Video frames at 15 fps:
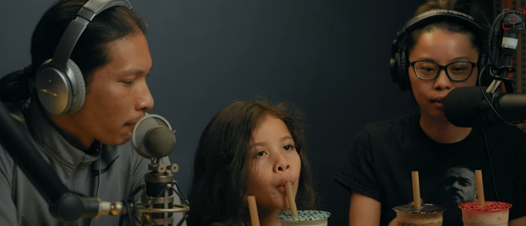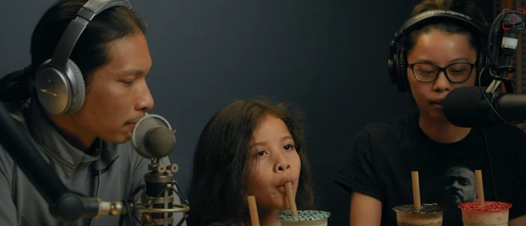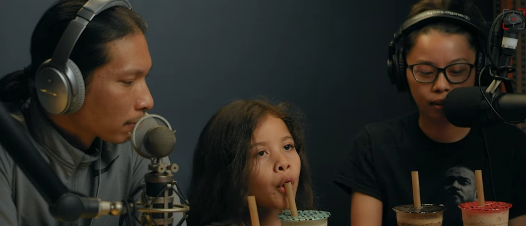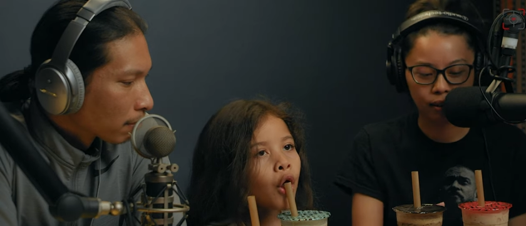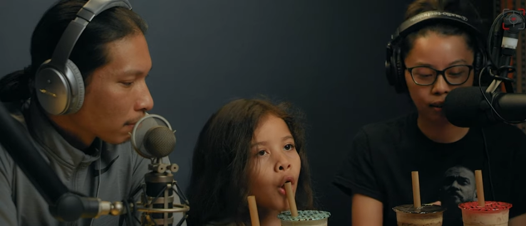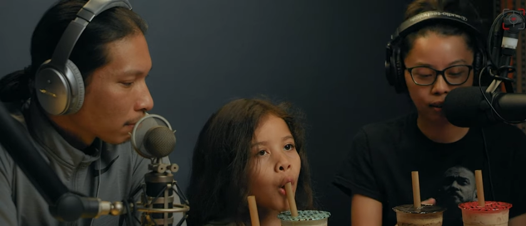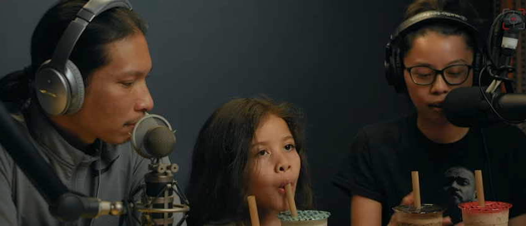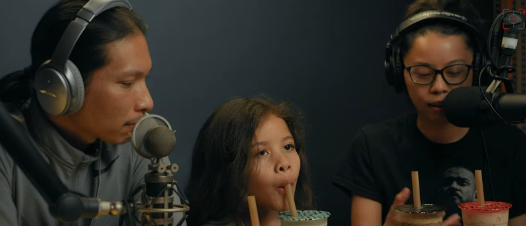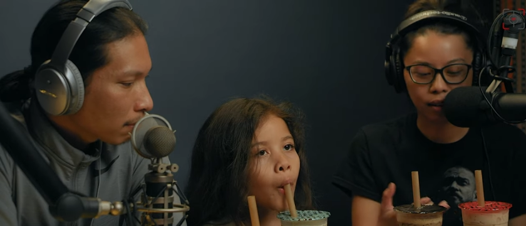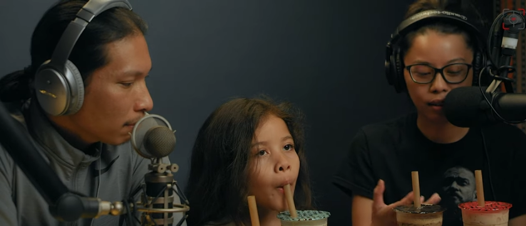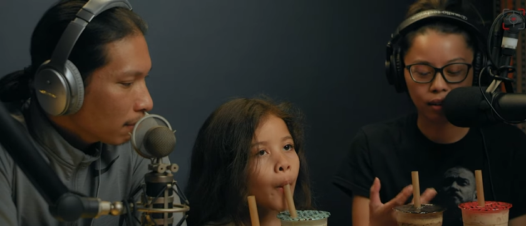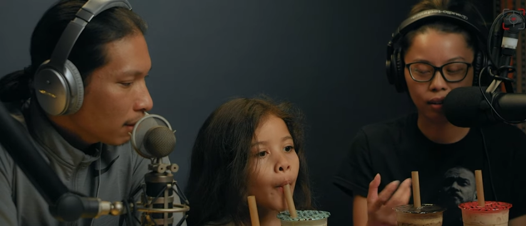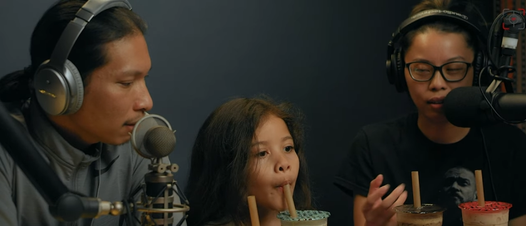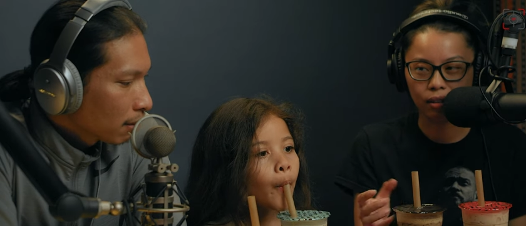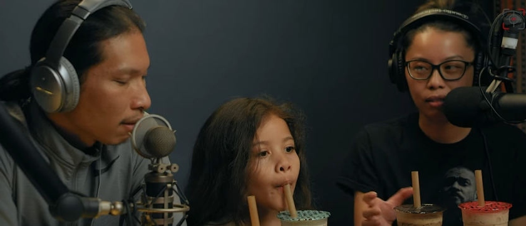Speaker 1: the the,
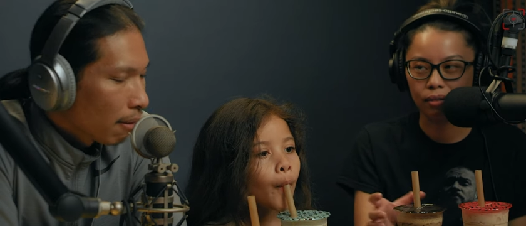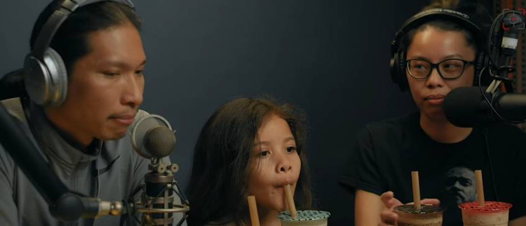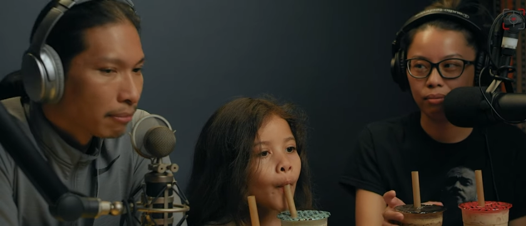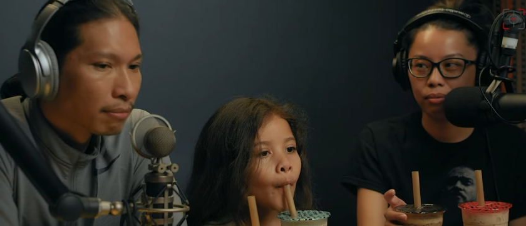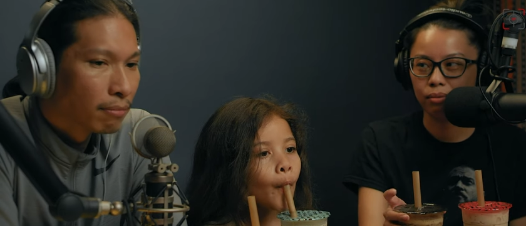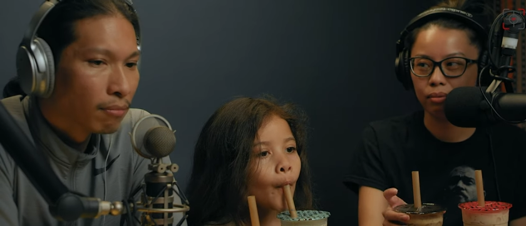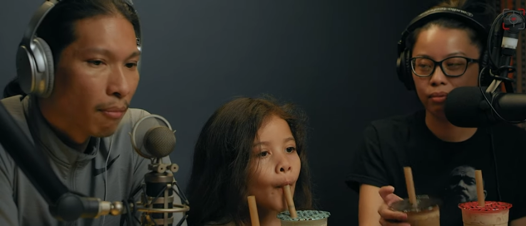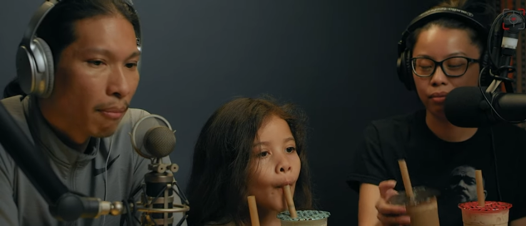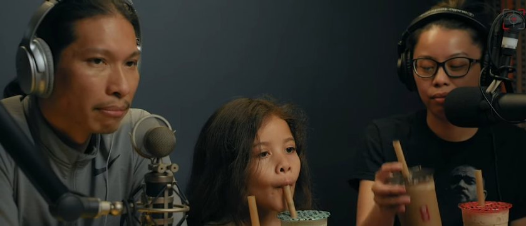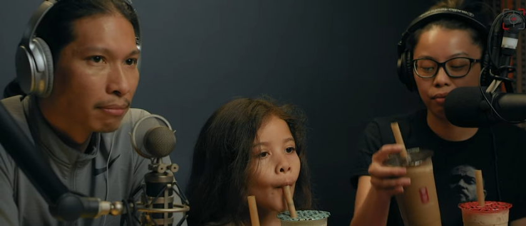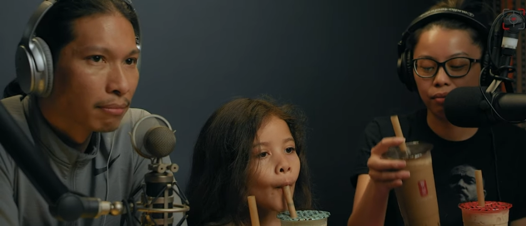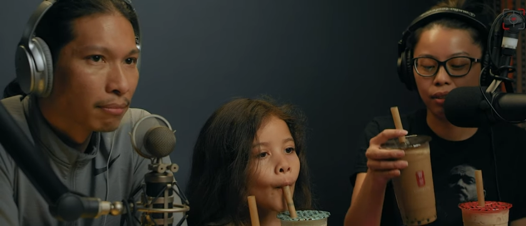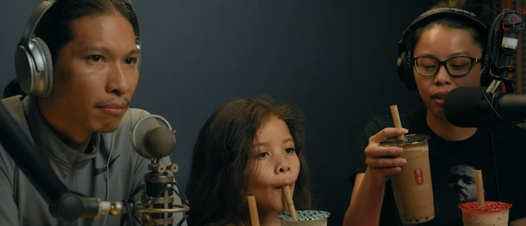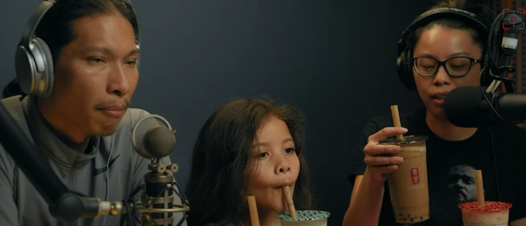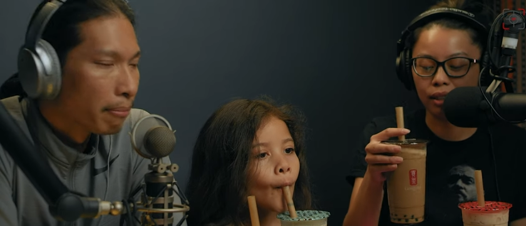the
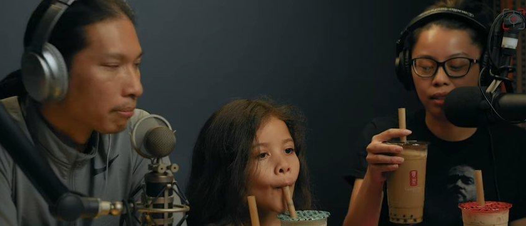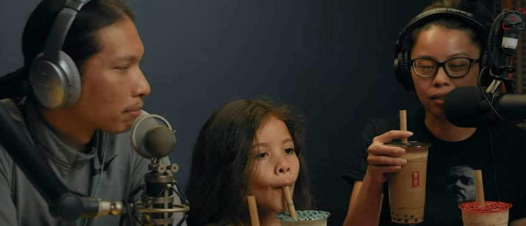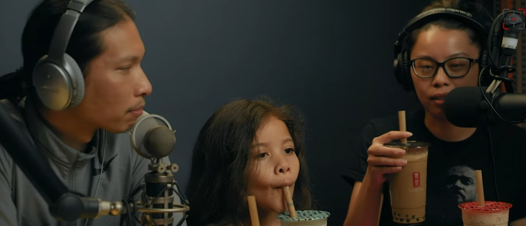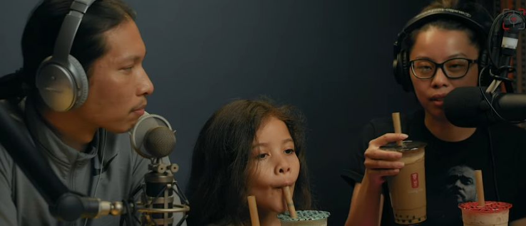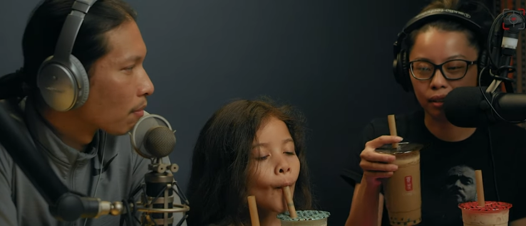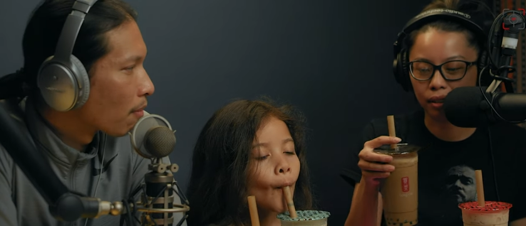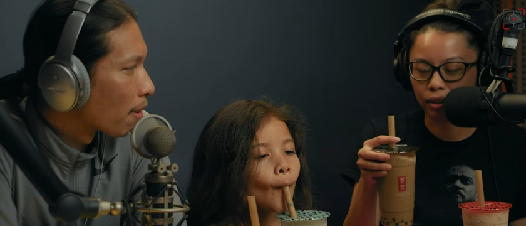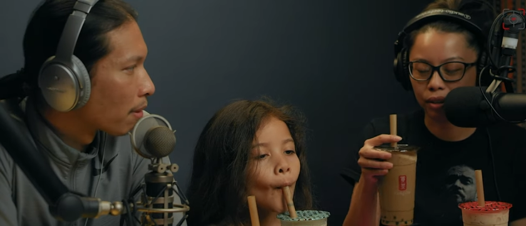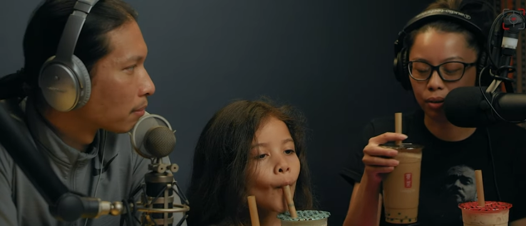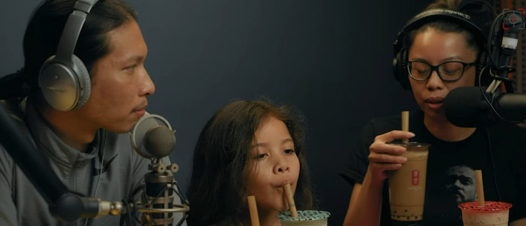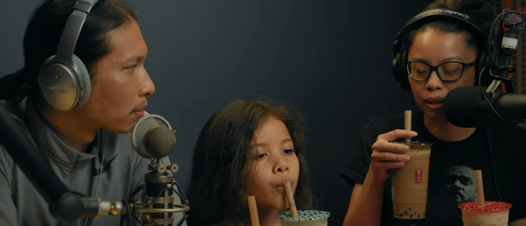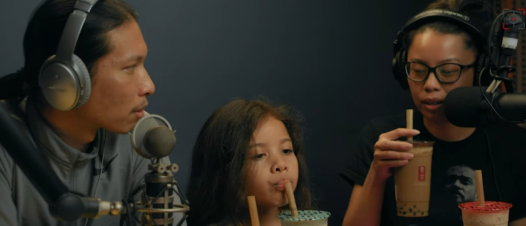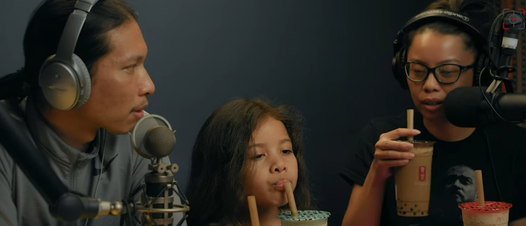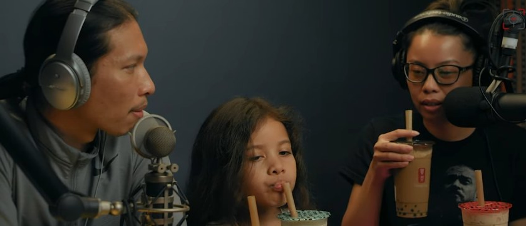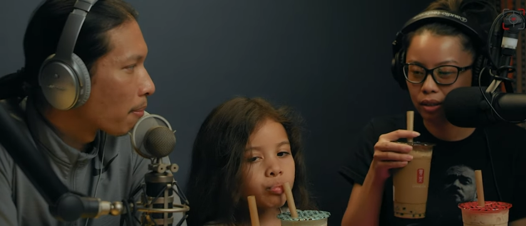fillings in there already.
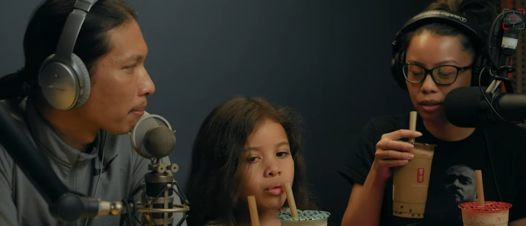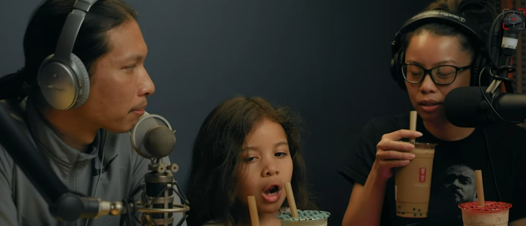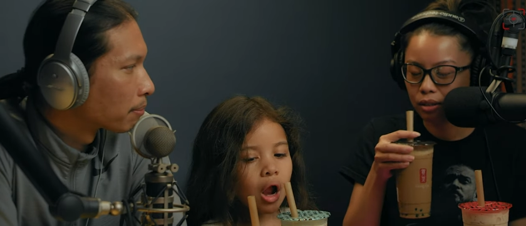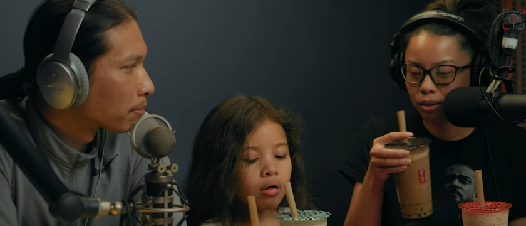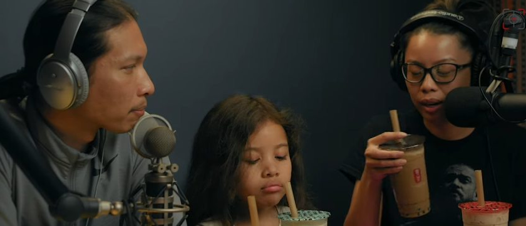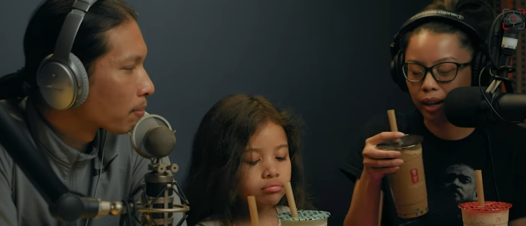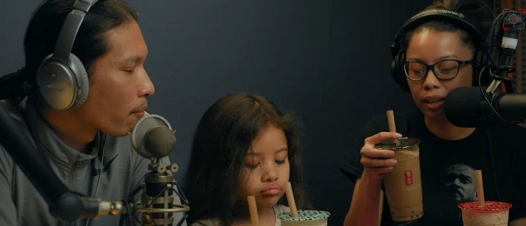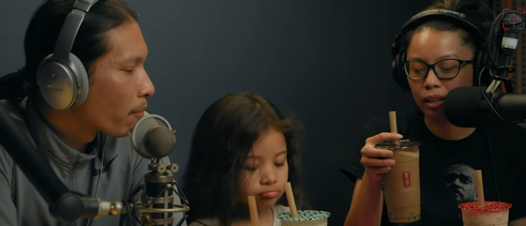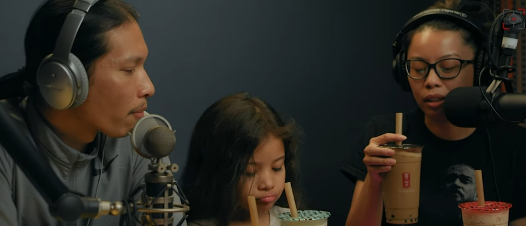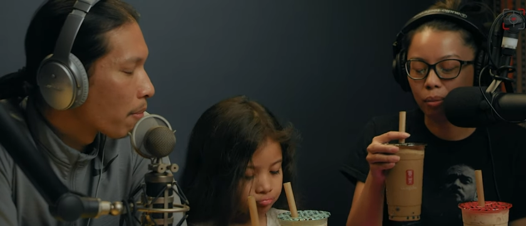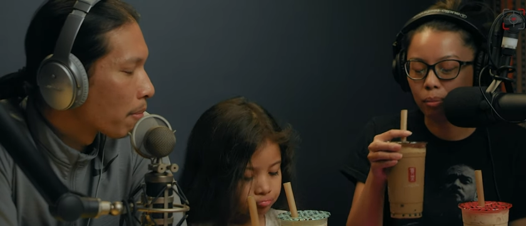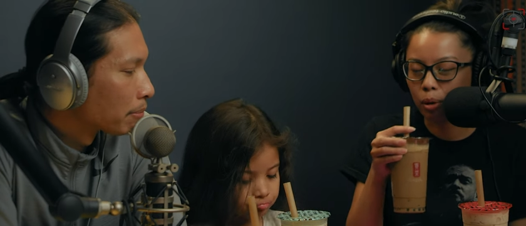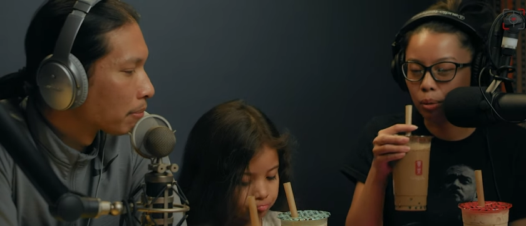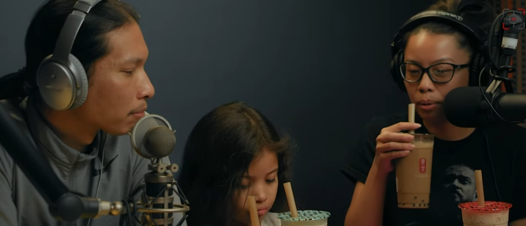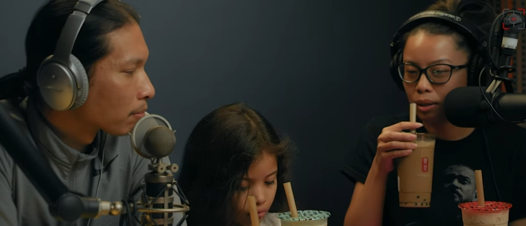Okay. So I added the
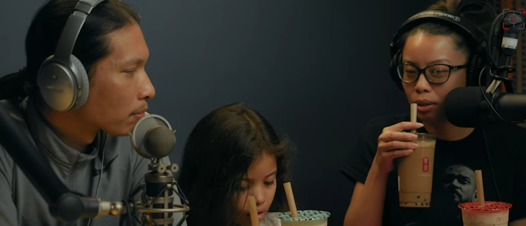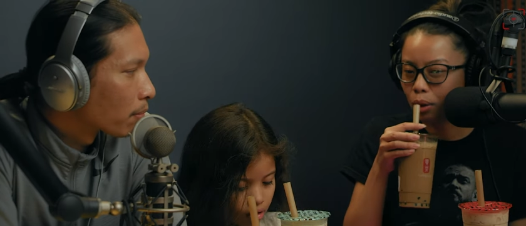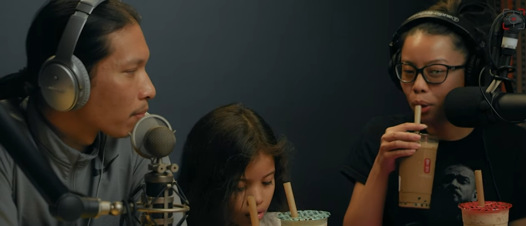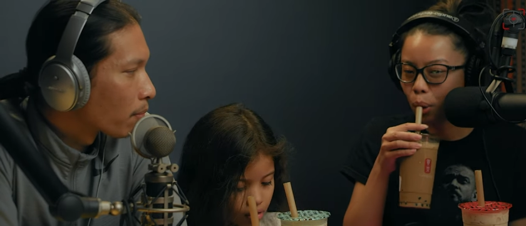boba.